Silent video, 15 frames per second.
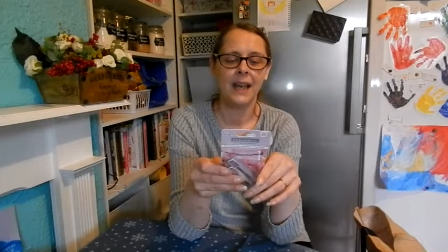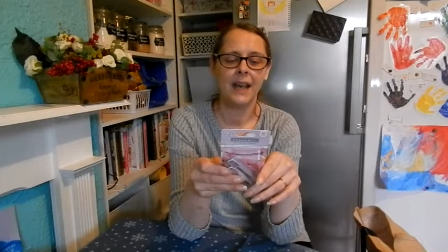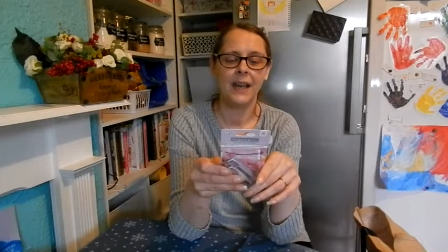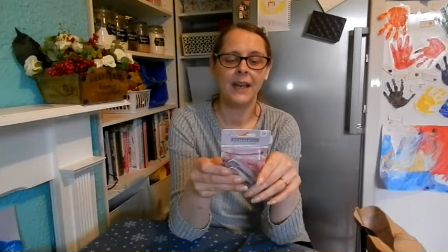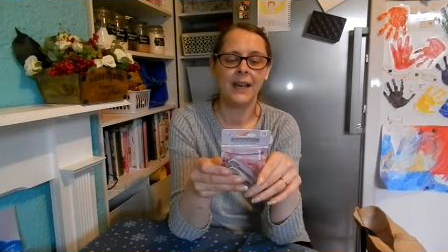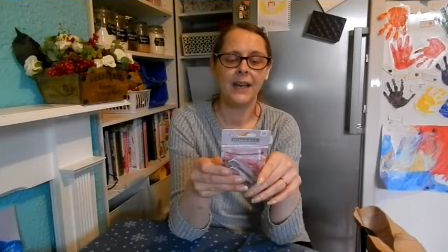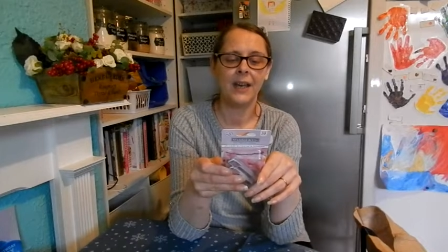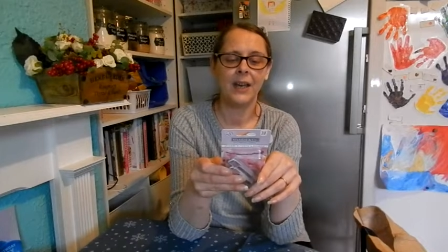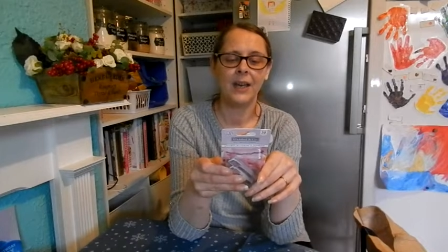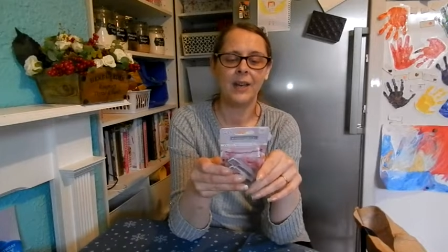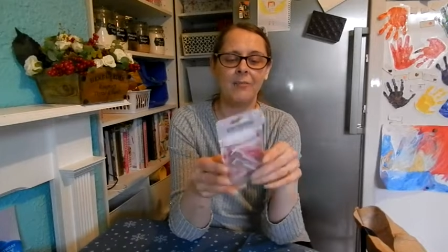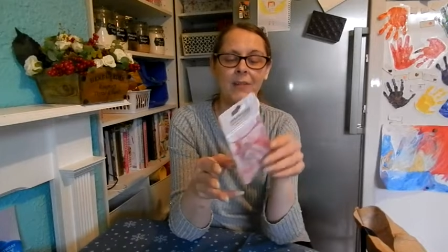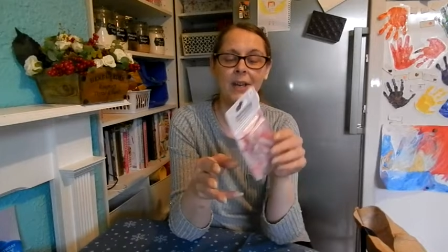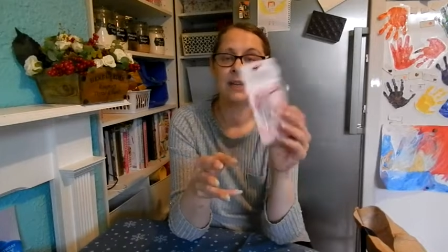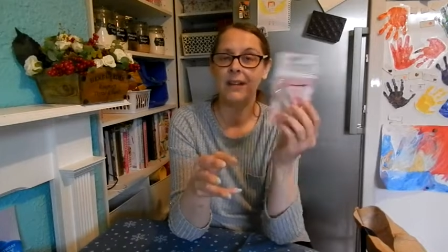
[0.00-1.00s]

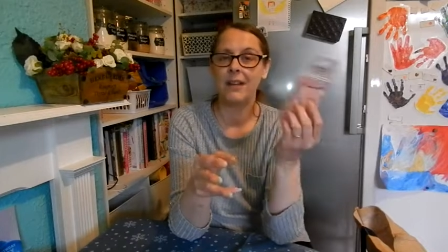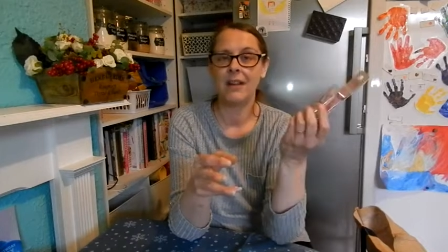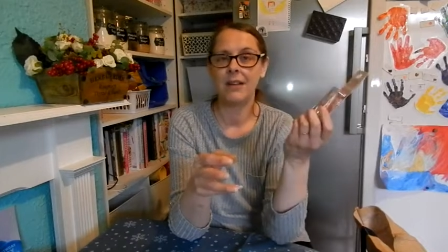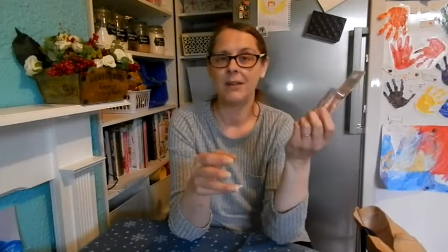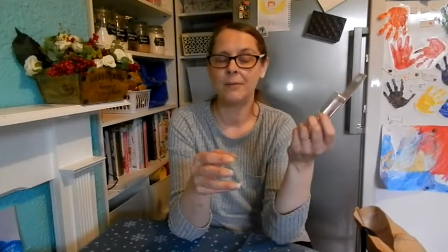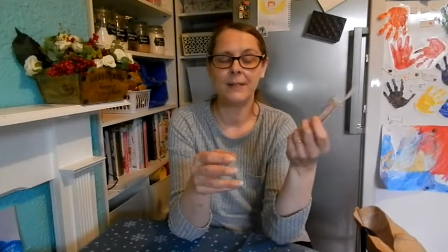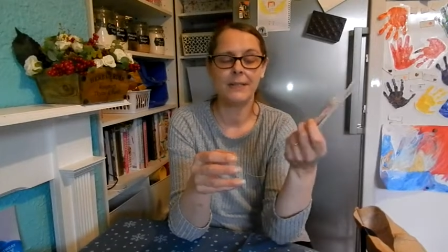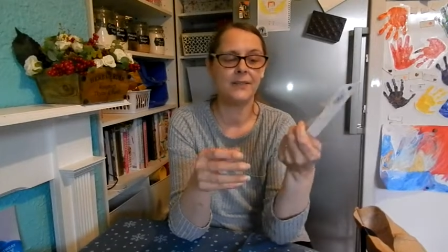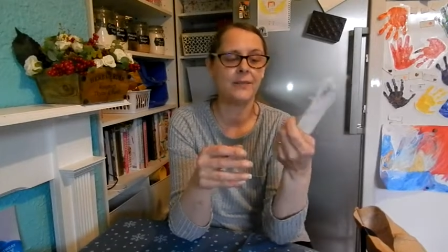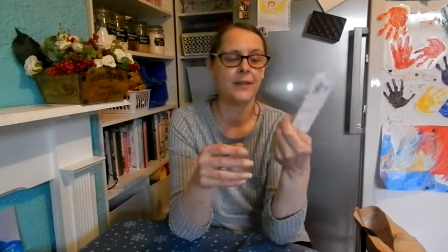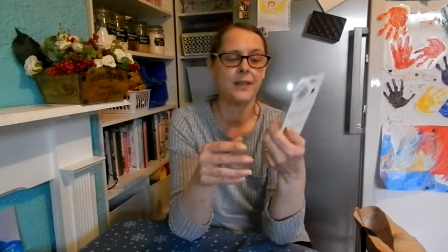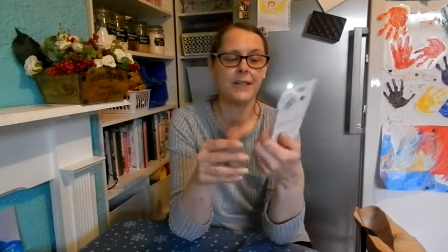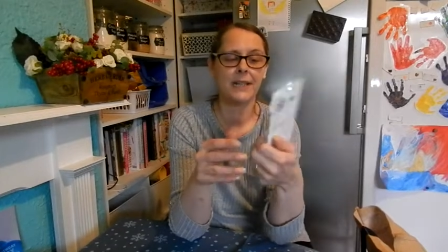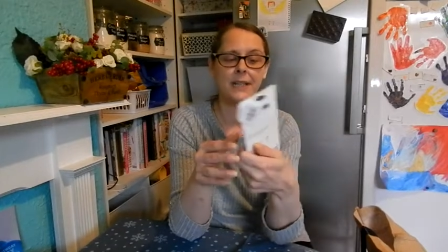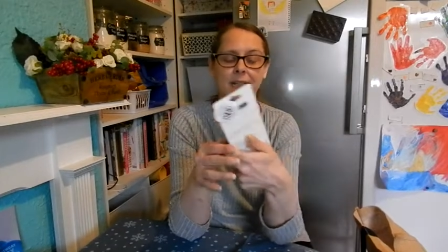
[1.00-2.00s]
Um, and I always
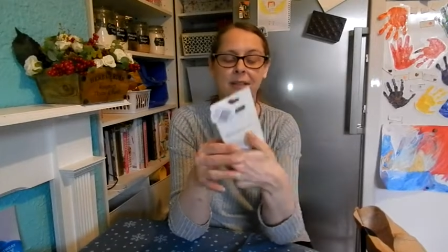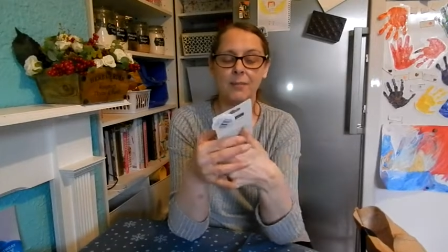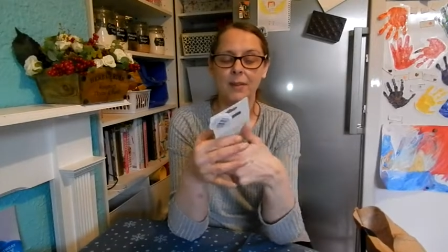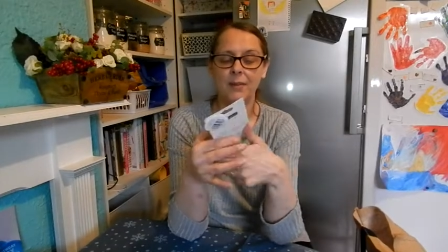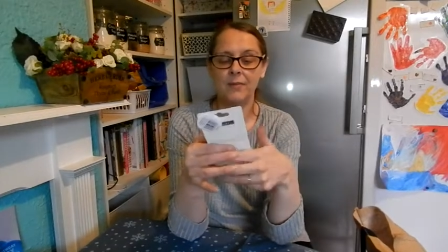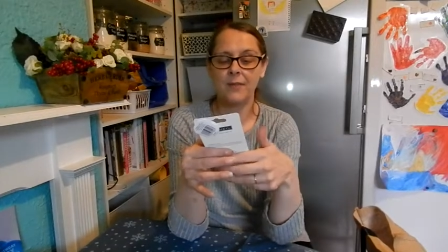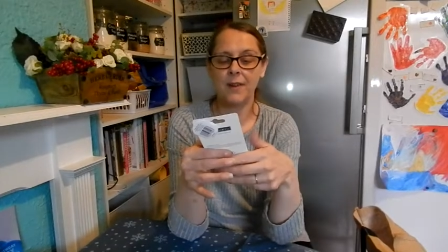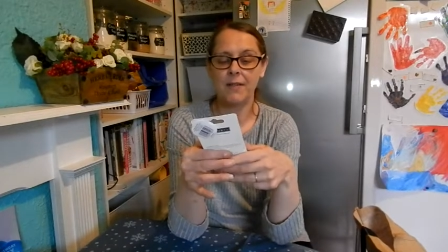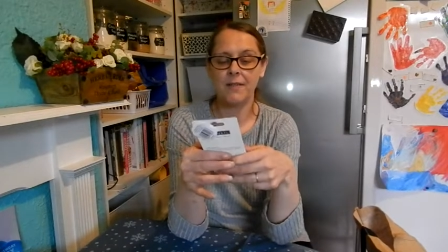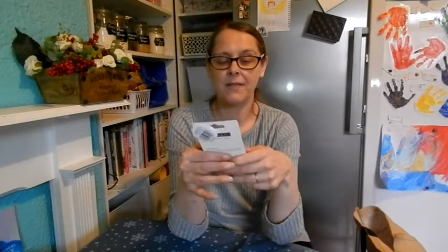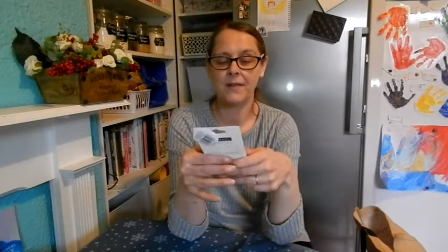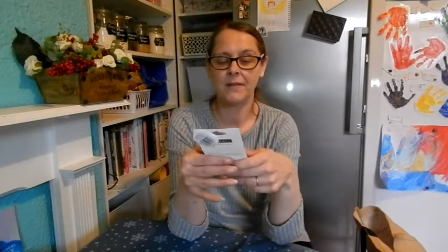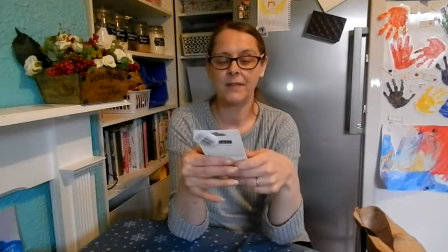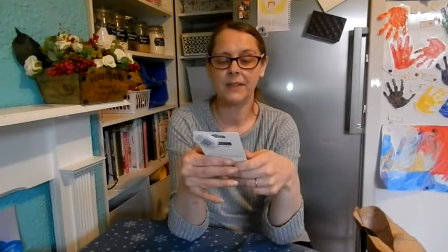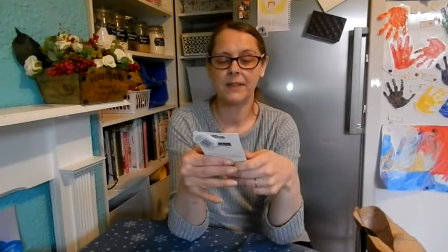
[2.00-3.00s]
find these smell very,
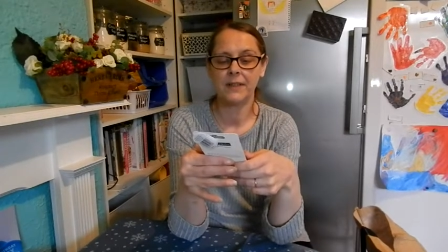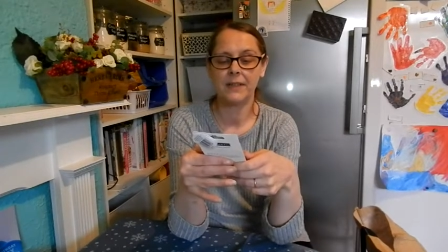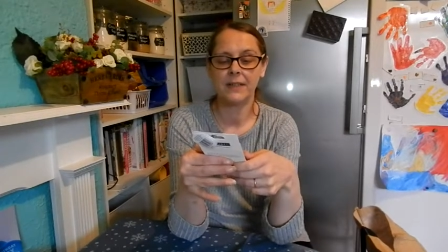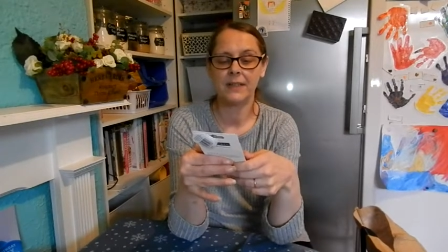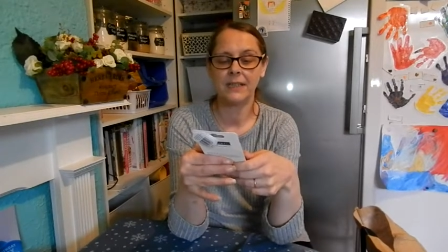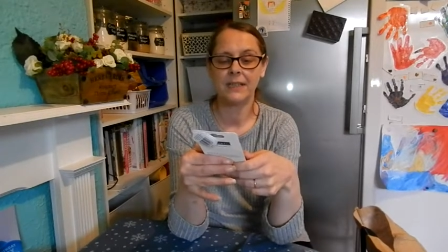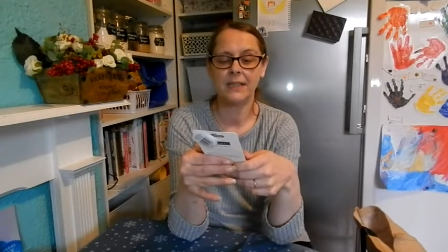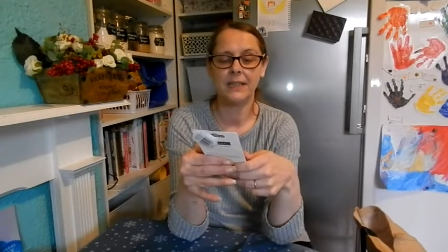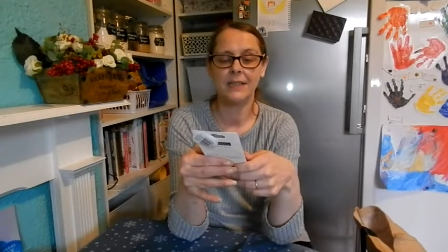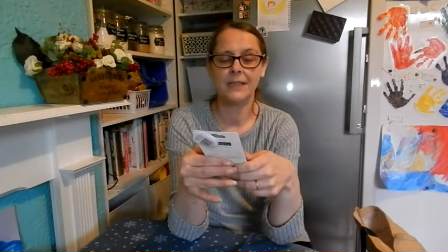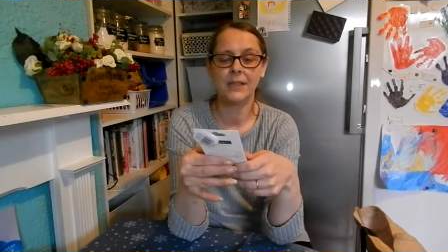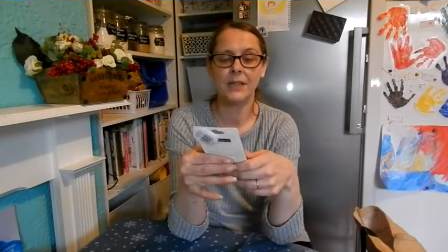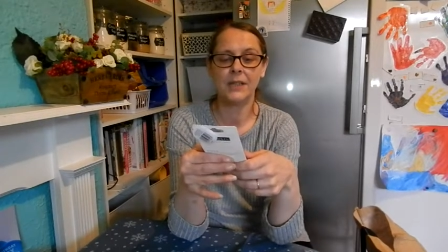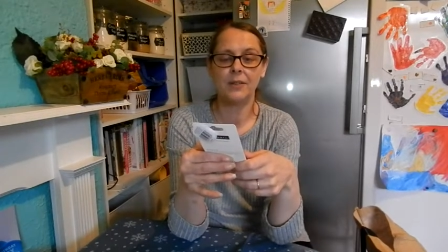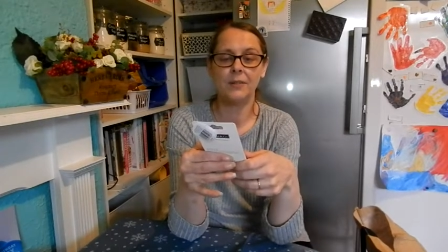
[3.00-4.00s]
very nice.
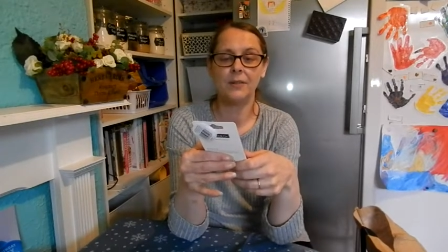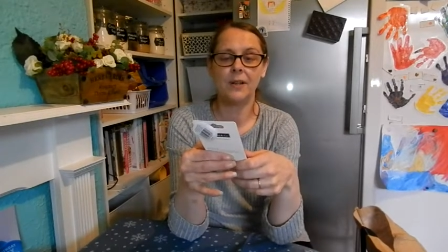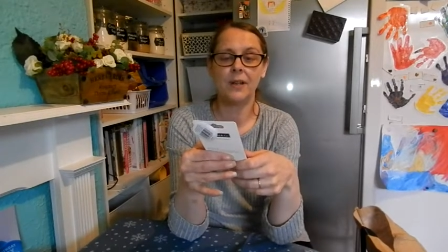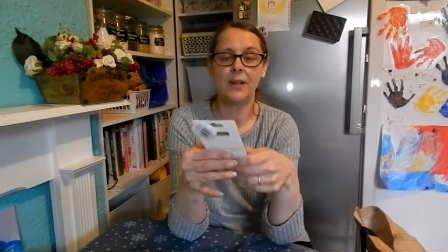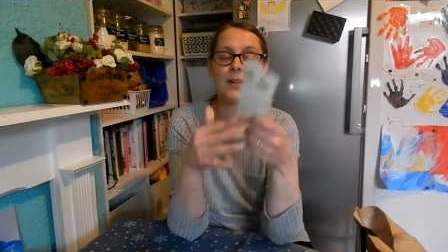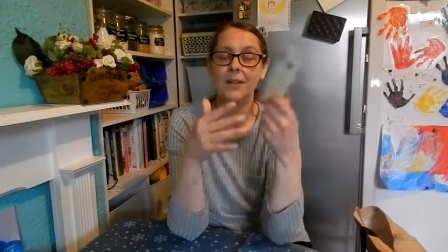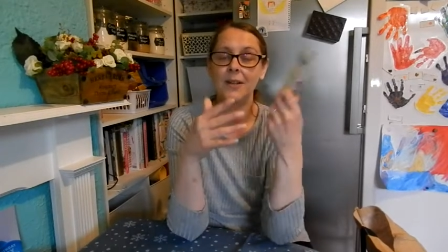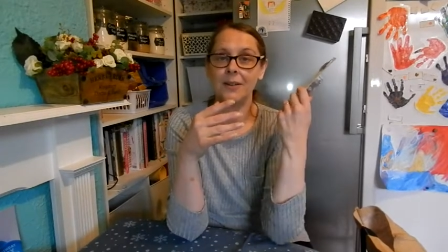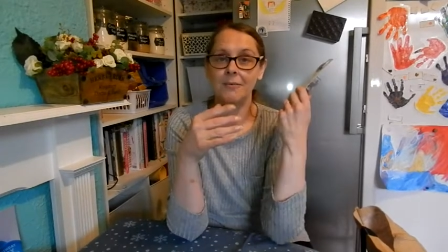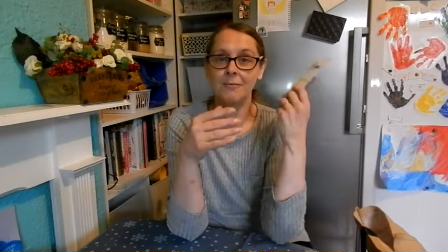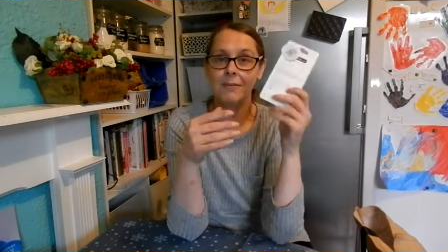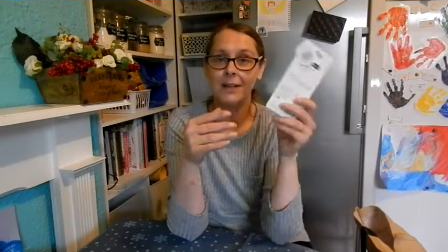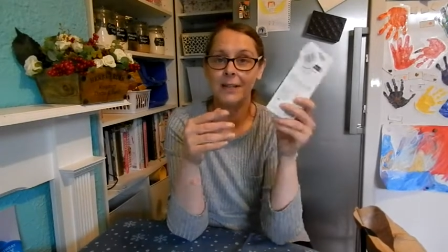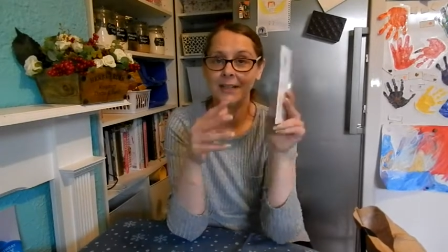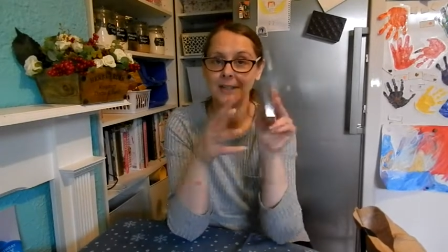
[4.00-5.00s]
So I can't
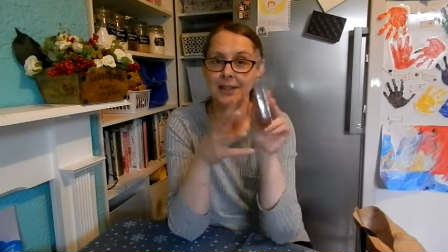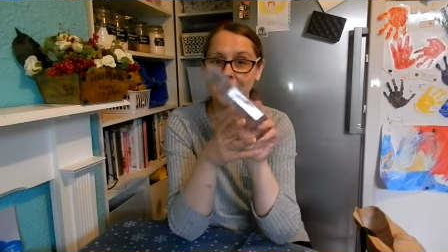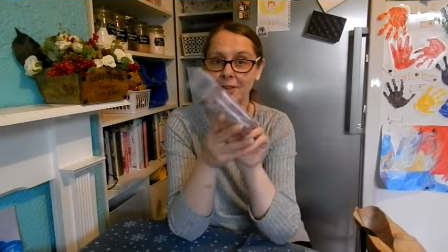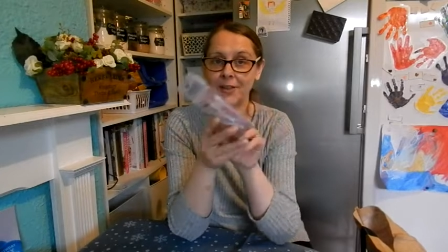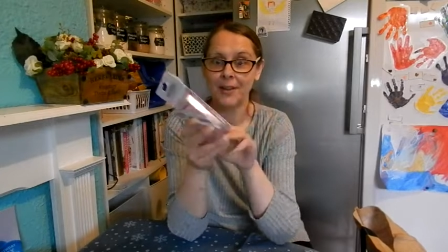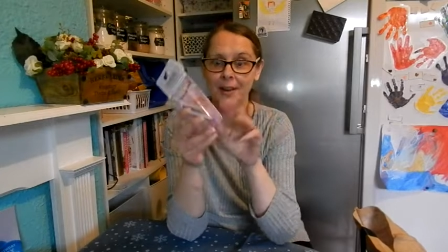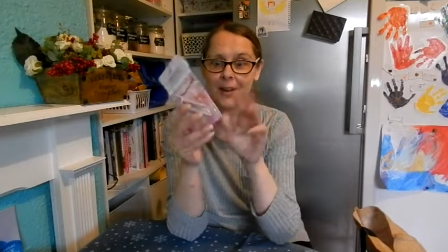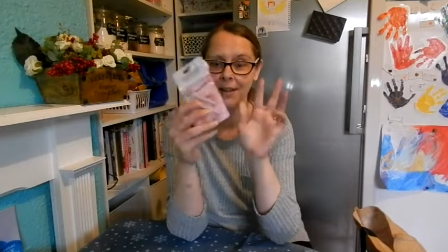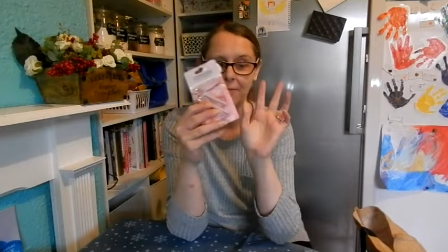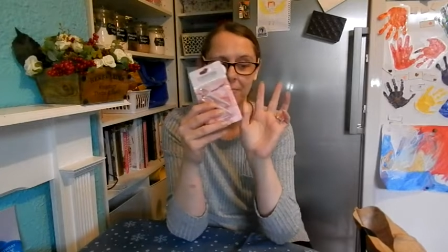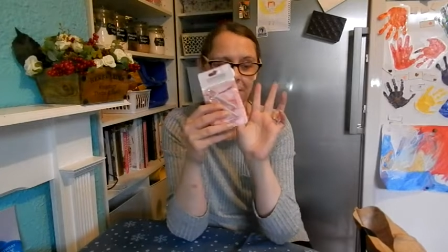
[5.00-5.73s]
wait to try the